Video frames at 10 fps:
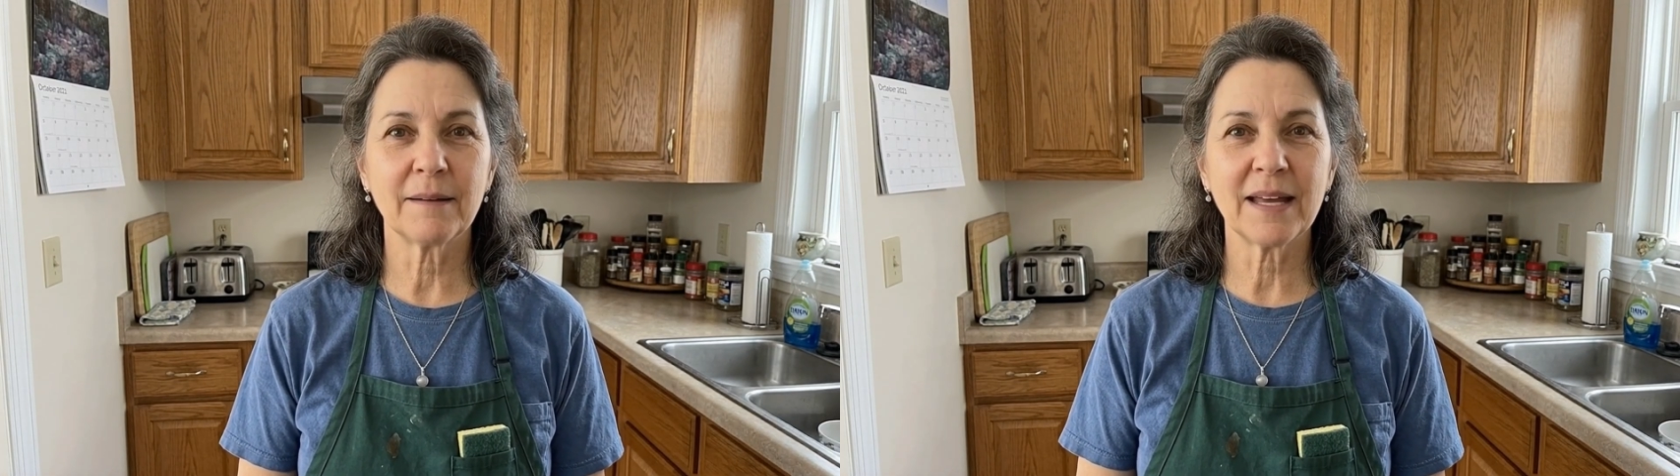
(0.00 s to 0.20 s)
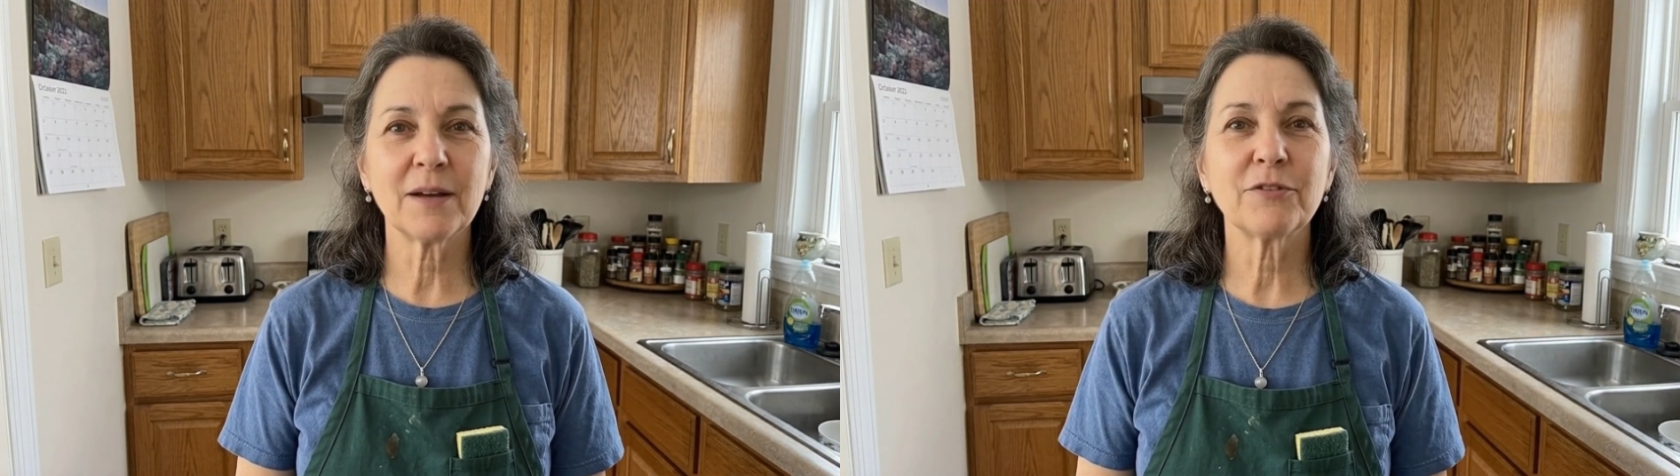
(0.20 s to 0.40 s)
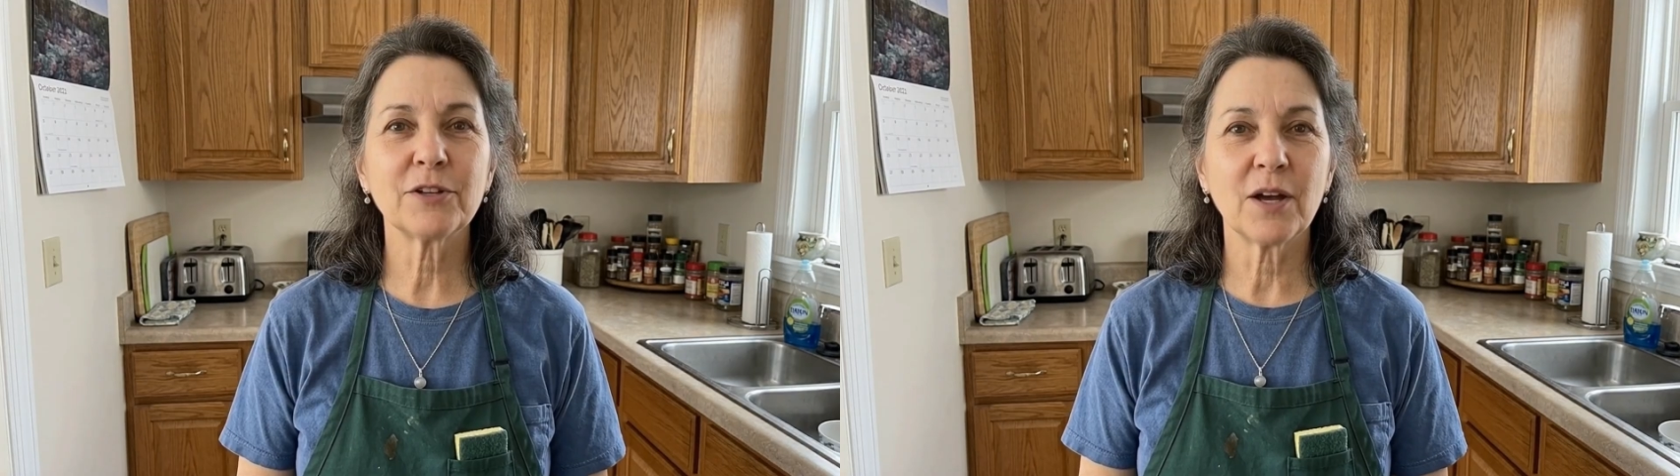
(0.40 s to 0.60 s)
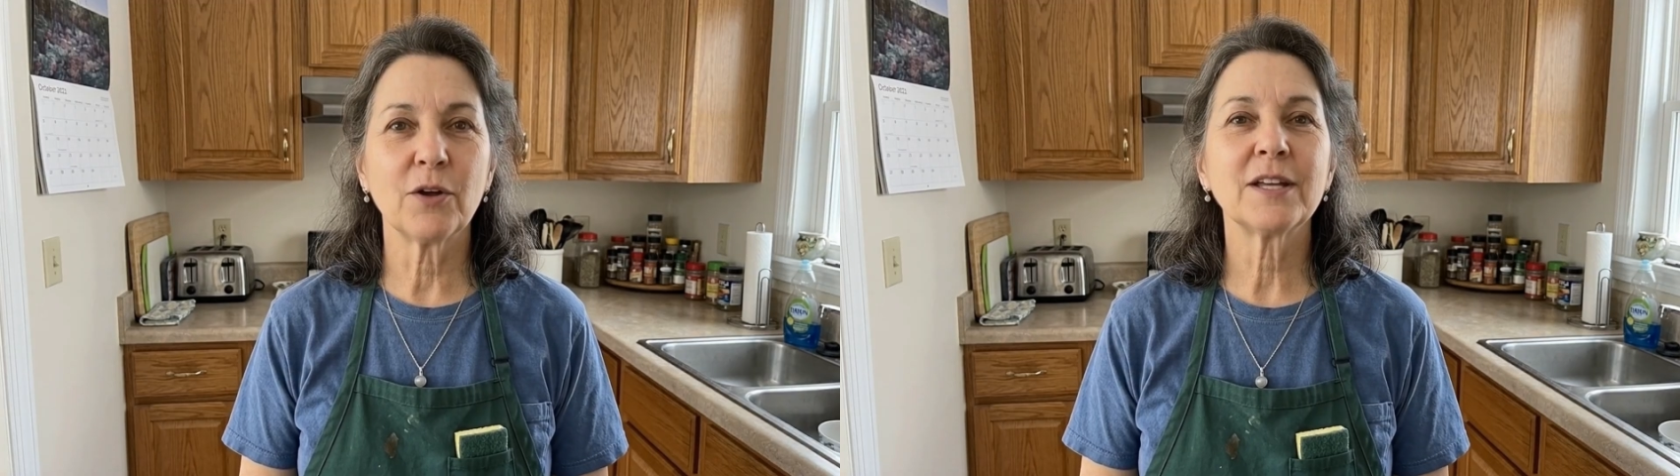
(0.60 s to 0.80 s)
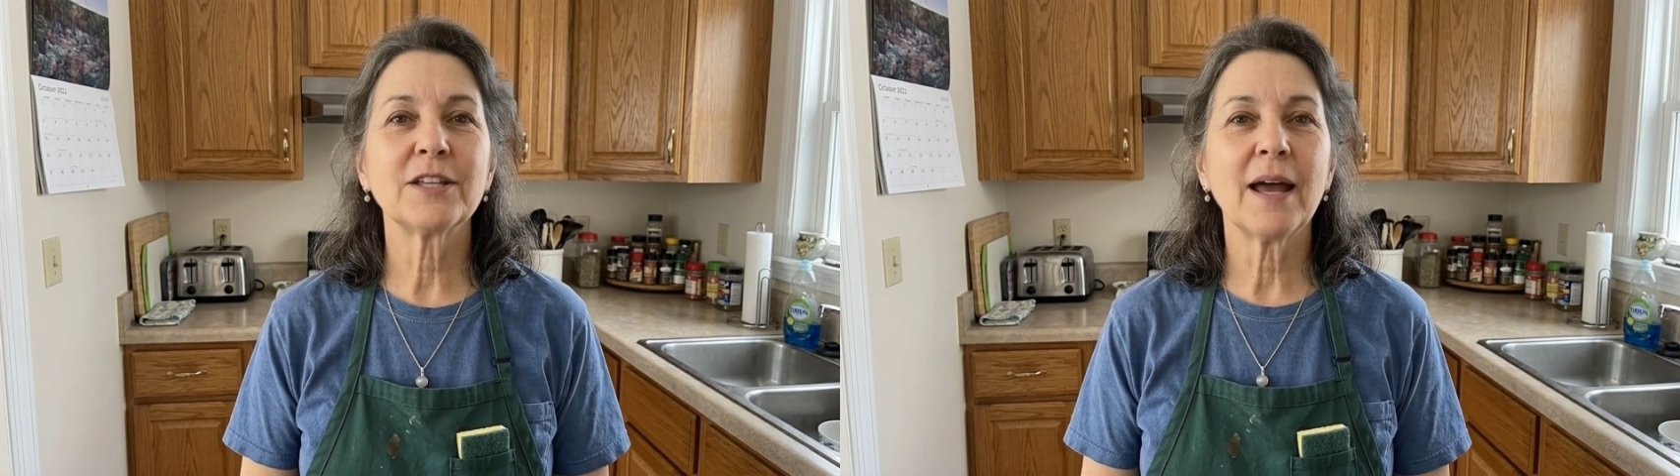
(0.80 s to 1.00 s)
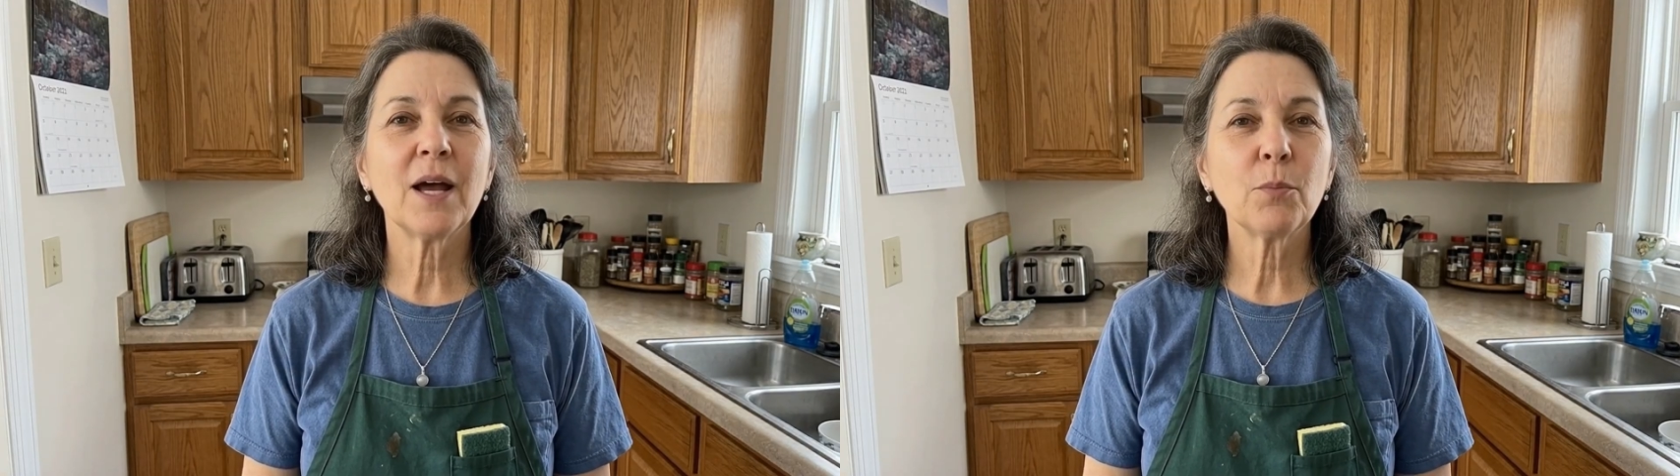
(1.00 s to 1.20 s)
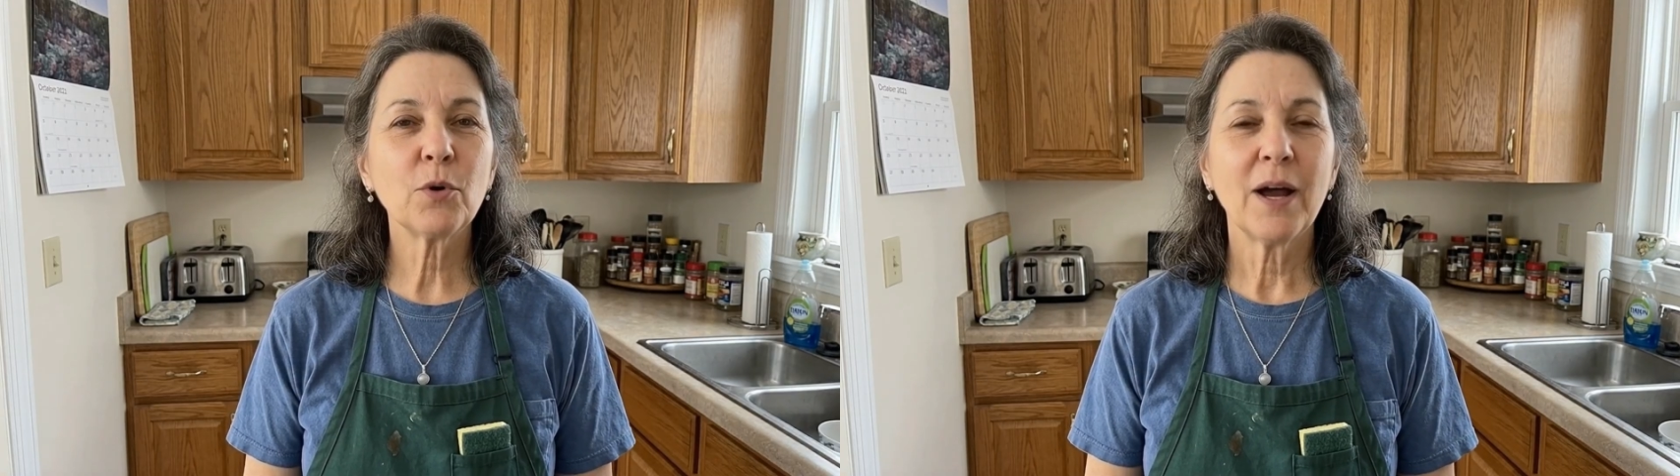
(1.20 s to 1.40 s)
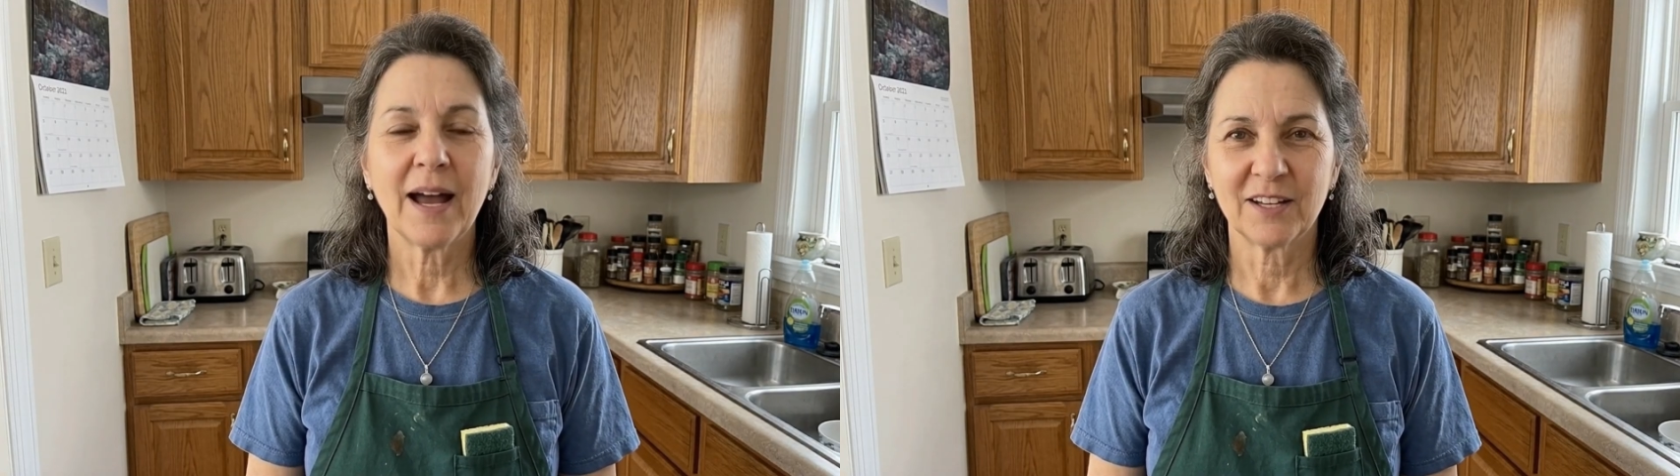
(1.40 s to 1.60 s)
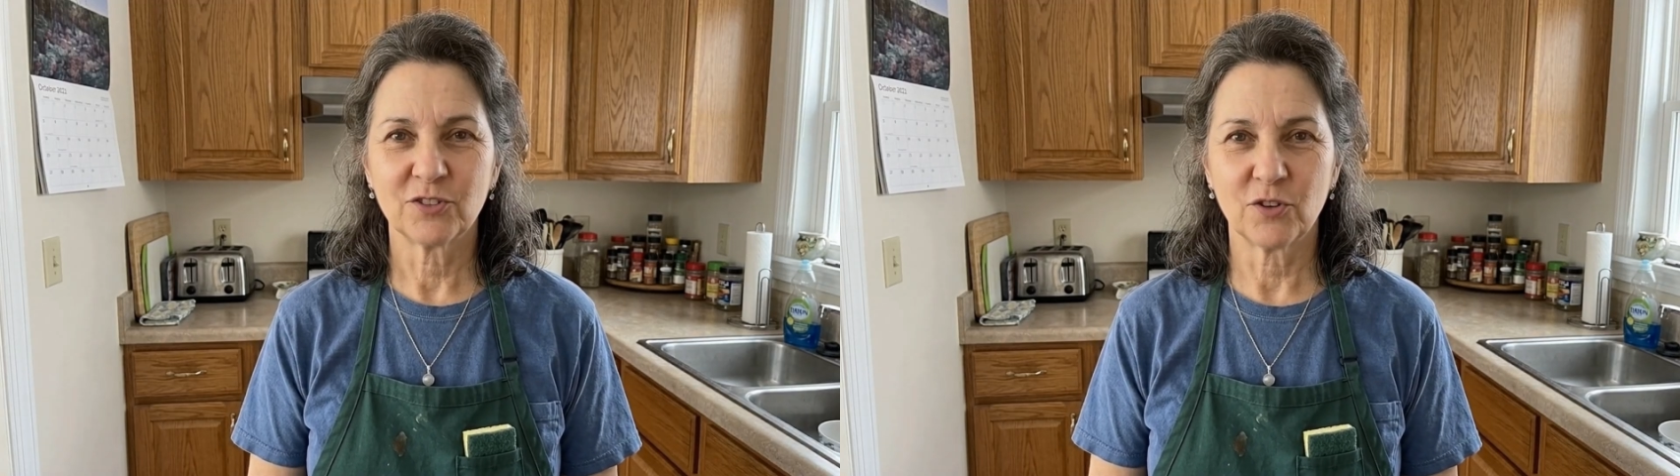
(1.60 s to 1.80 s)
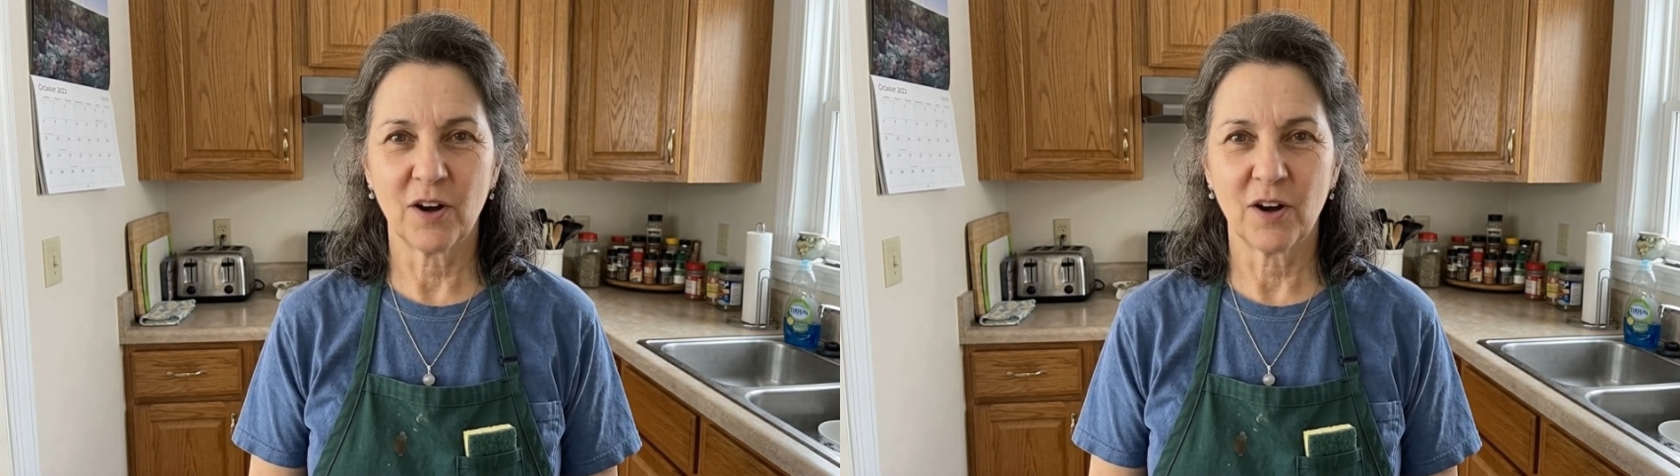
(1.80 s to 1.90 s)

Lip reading: If there is a helper handle